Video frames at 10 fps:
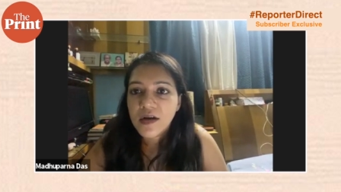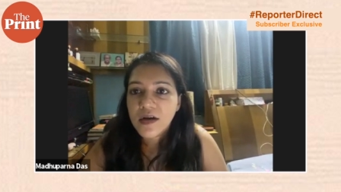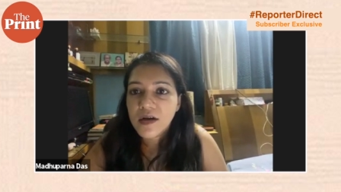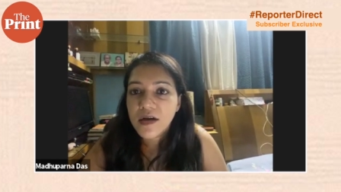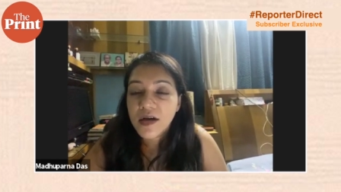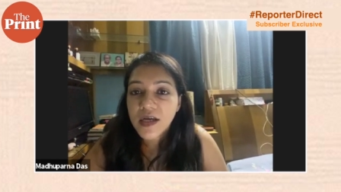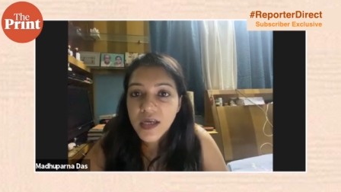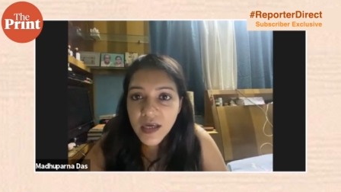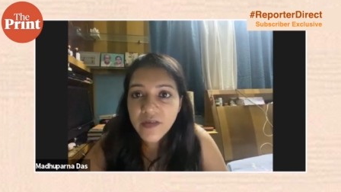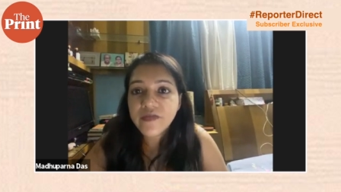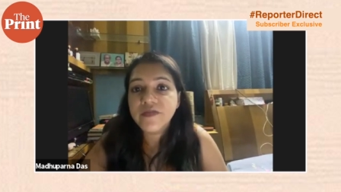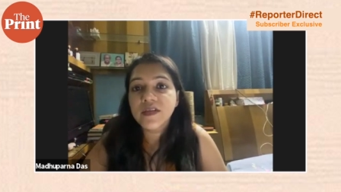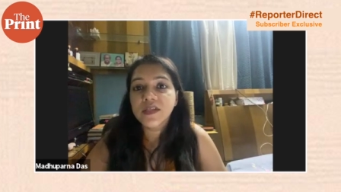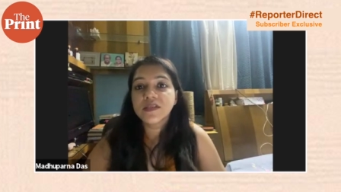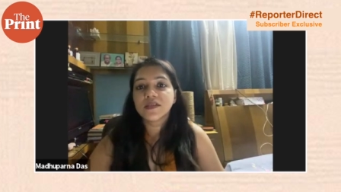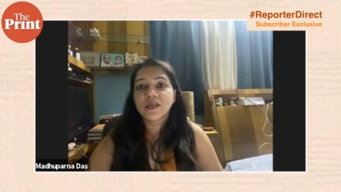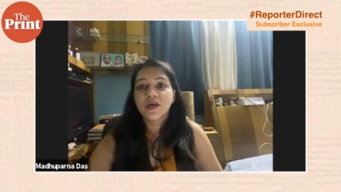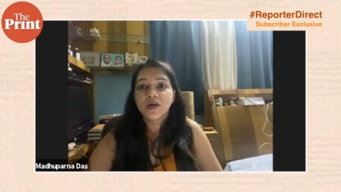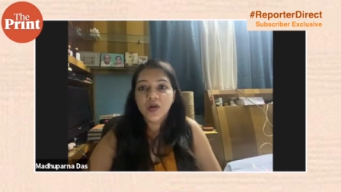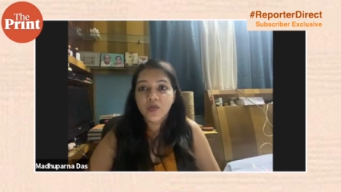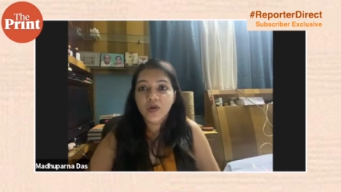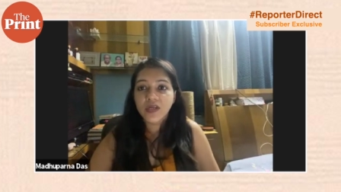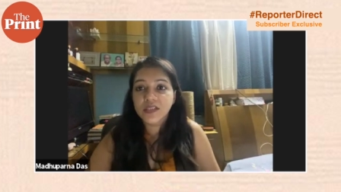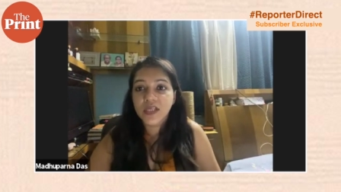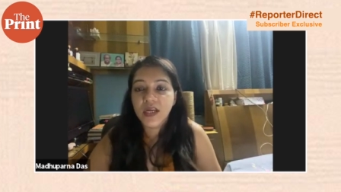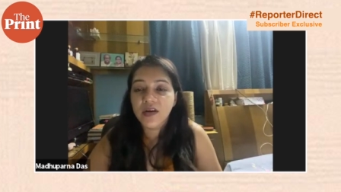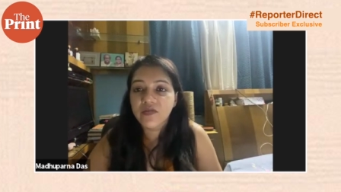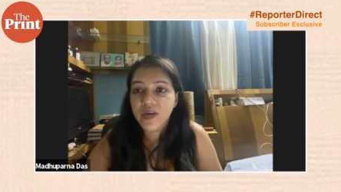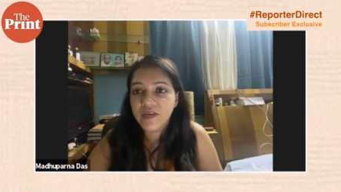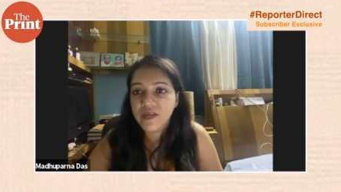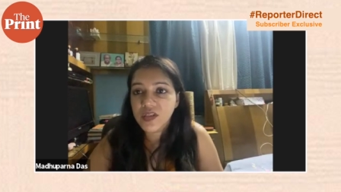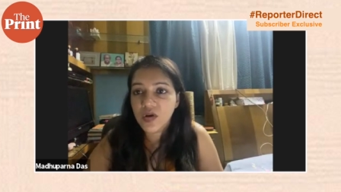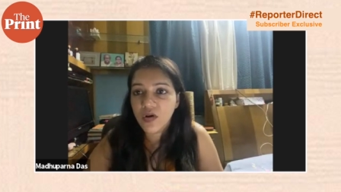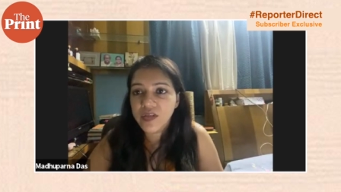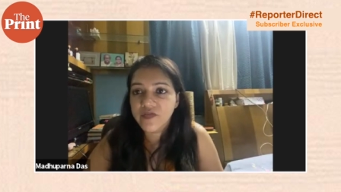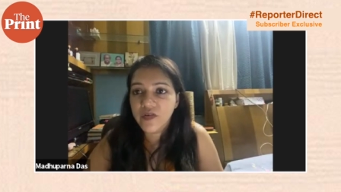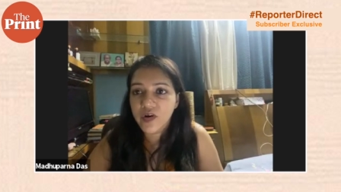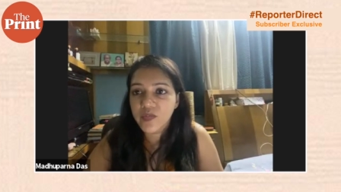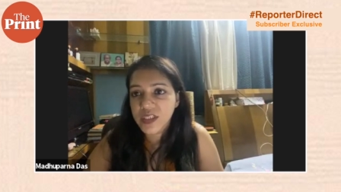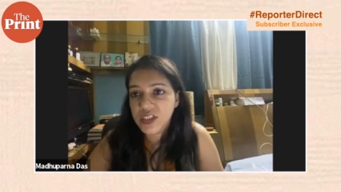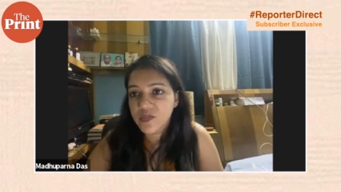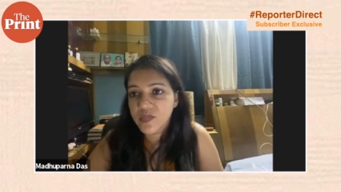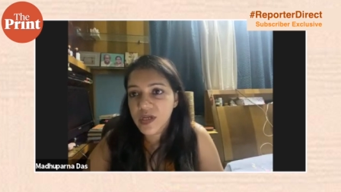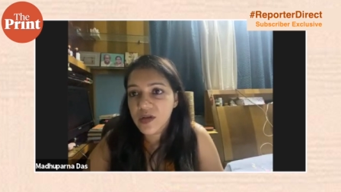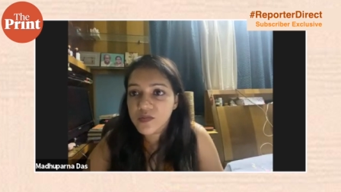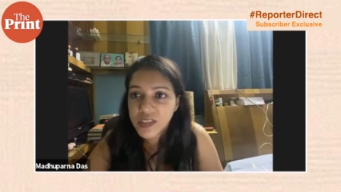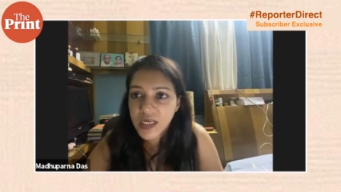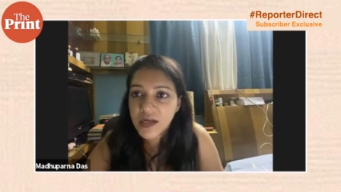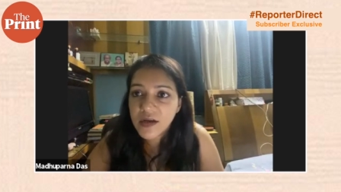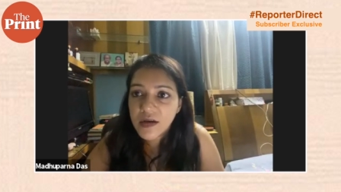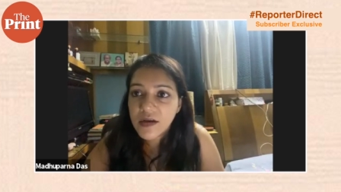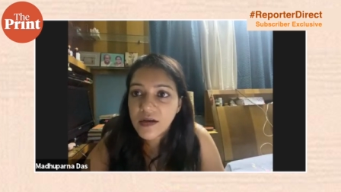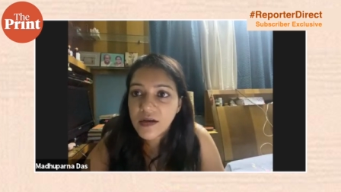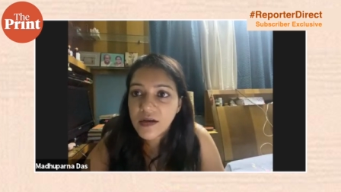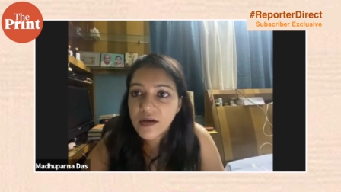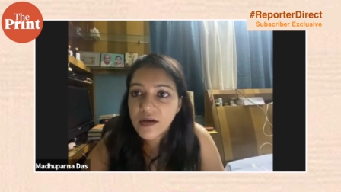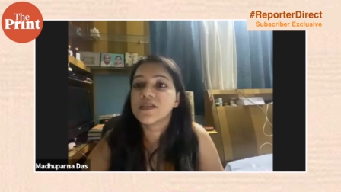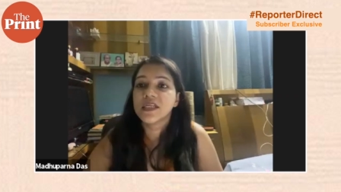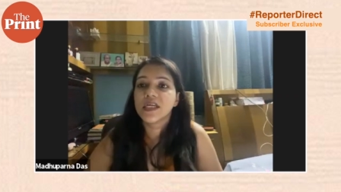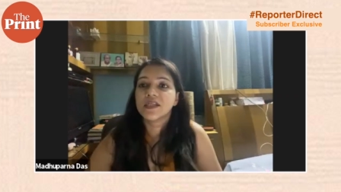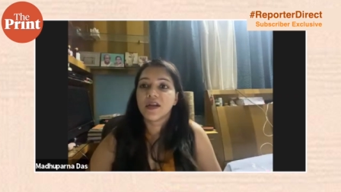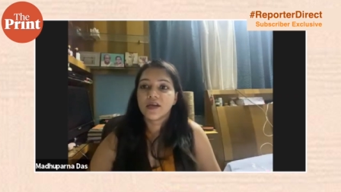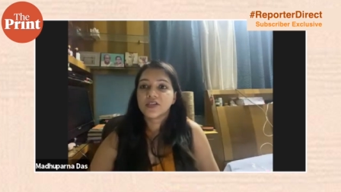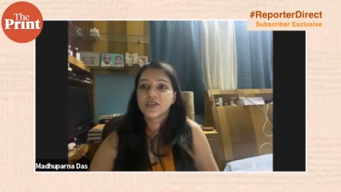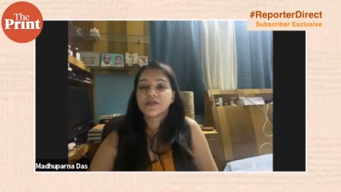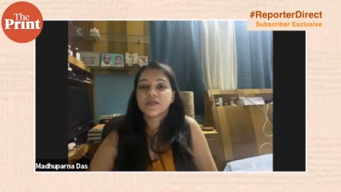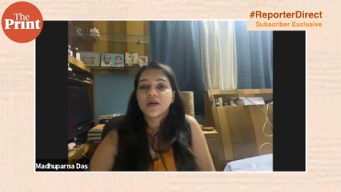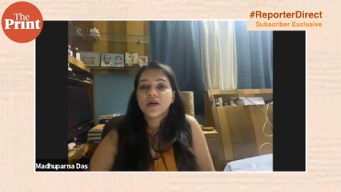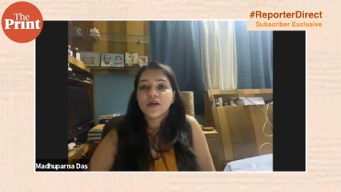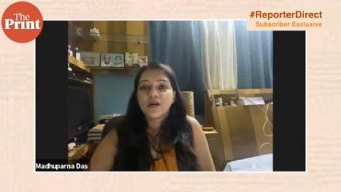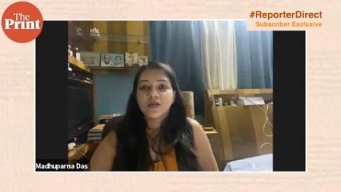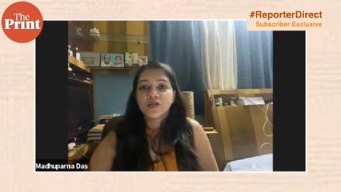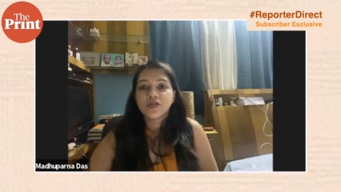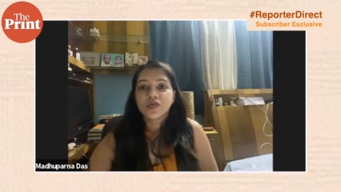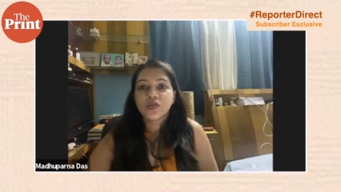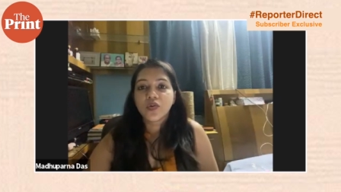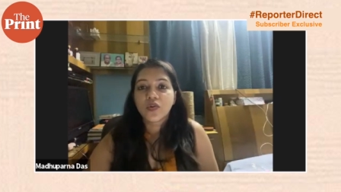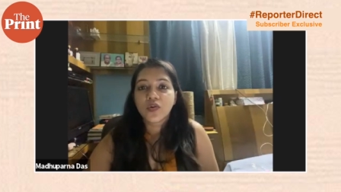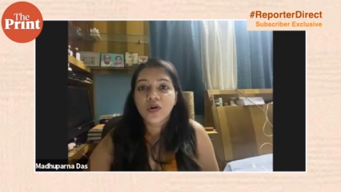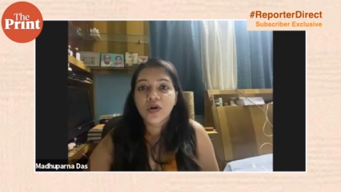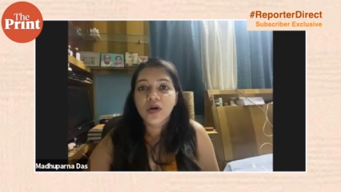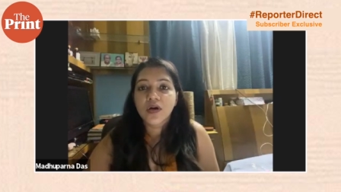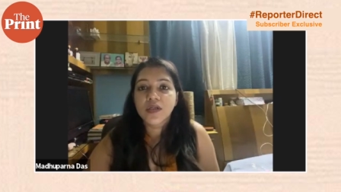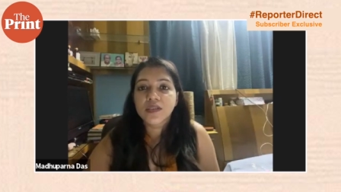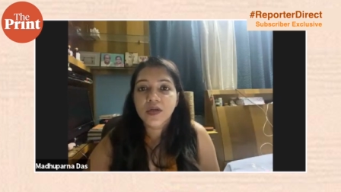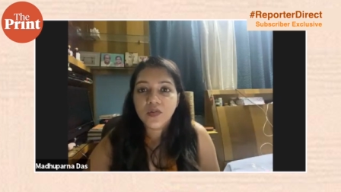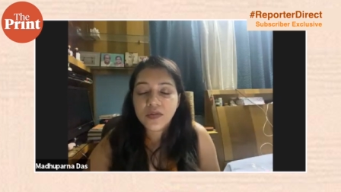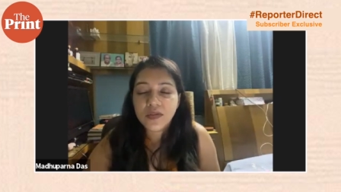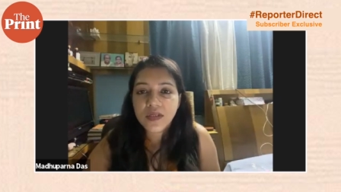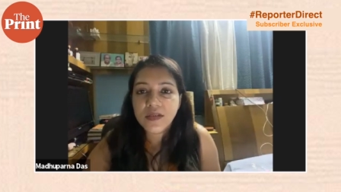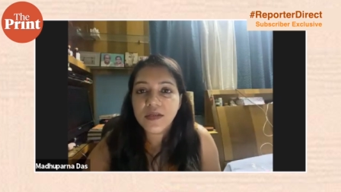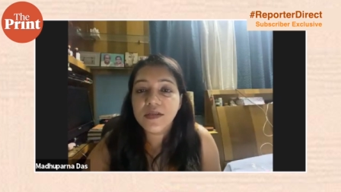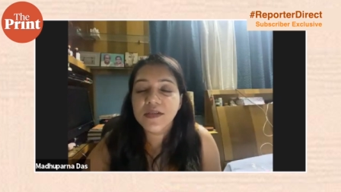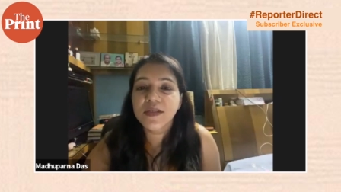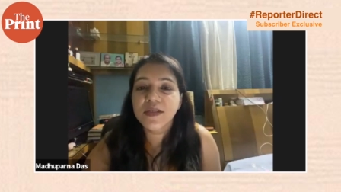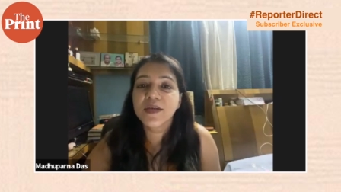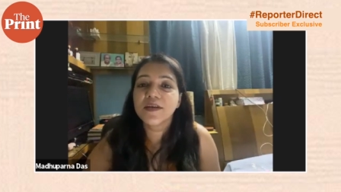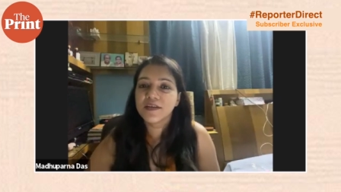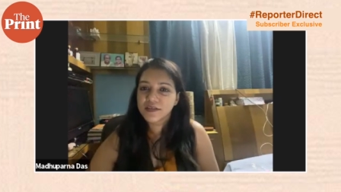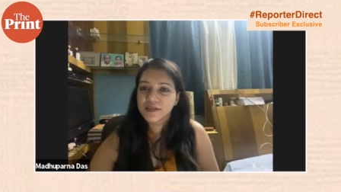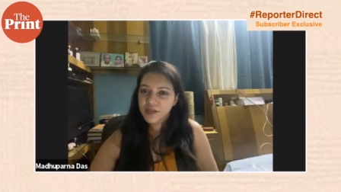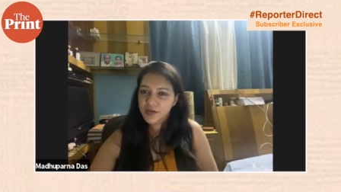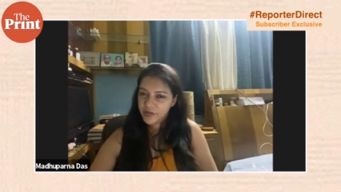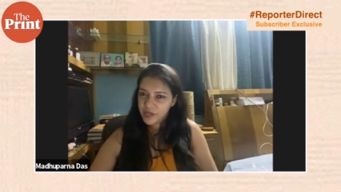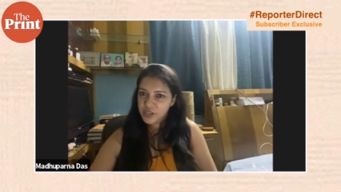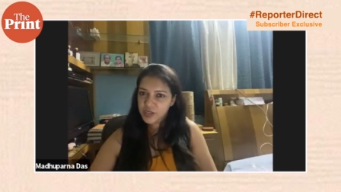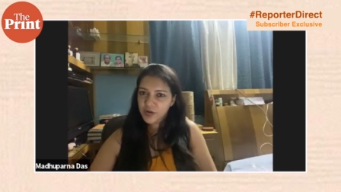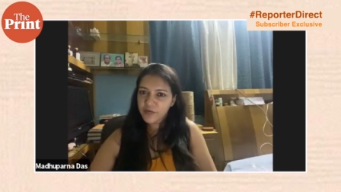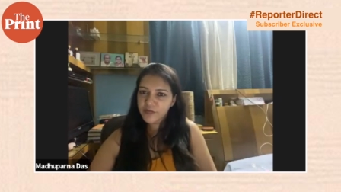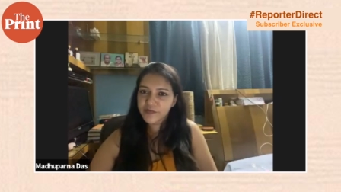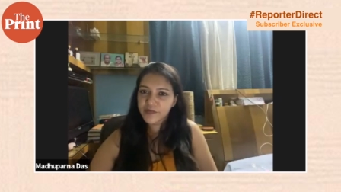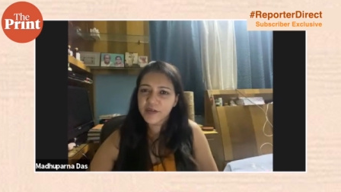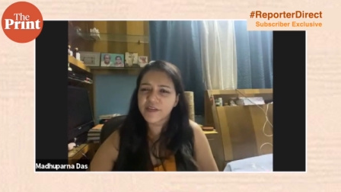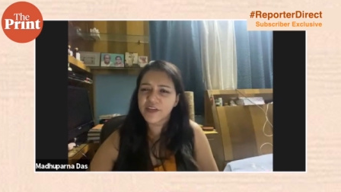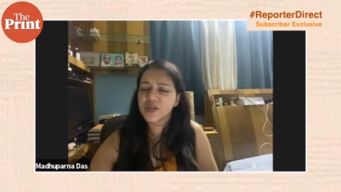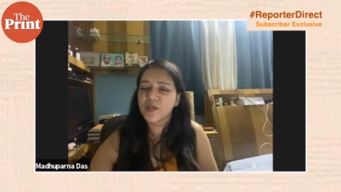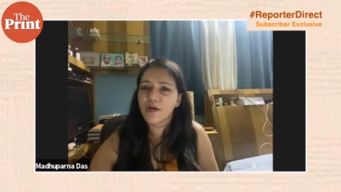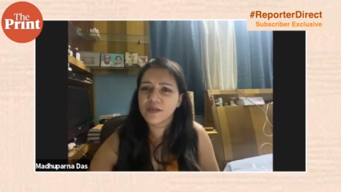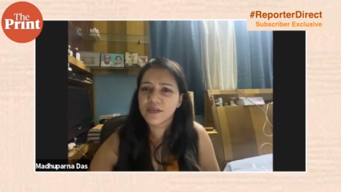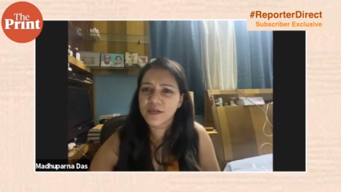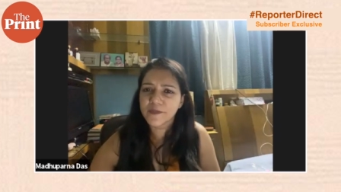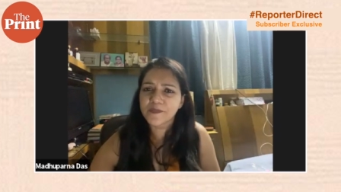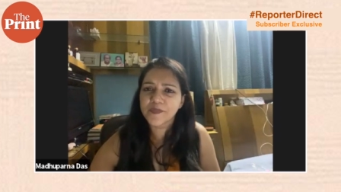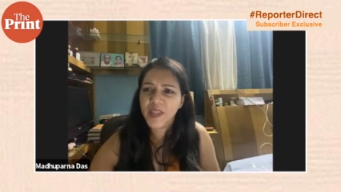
uh, if this corona second wave is cause for BJP losing recent state elections. So uh, Tarun, this is this is a question of uh, question about the